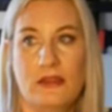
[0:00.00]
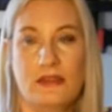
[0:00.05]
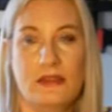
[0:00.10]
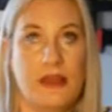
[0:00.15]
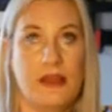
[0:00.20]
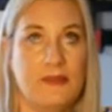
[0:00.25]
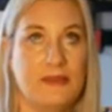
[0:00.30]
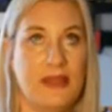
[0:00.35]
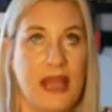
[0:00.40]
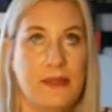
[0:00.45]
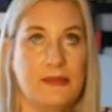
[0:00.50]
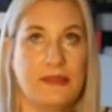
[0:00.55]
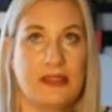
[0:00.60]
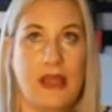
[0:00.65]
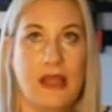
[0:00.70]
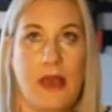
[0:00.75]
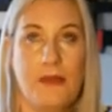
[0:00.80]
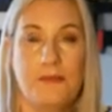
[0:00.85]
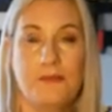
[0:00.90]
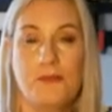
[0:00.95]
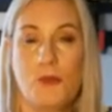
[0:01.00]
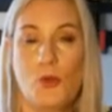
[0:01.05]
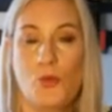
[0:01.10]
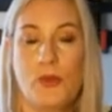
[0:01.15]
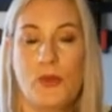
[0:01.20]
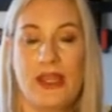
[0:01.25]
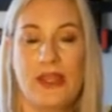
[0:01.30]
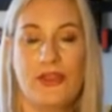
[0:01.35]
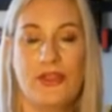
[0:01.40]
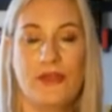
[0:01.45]
sometimes come
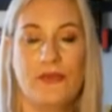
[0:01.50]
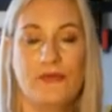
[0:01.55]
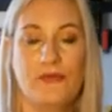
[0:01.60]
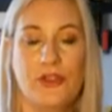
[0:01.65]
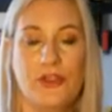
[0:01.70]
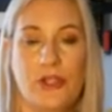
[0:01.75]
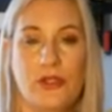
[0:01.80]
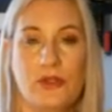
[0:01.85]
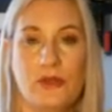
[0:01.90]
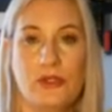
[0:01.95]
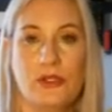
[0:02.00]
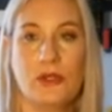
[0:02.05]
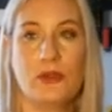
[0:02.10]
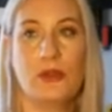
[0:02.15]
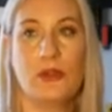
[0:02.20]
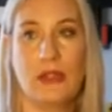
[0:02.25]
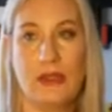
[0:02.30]
with views.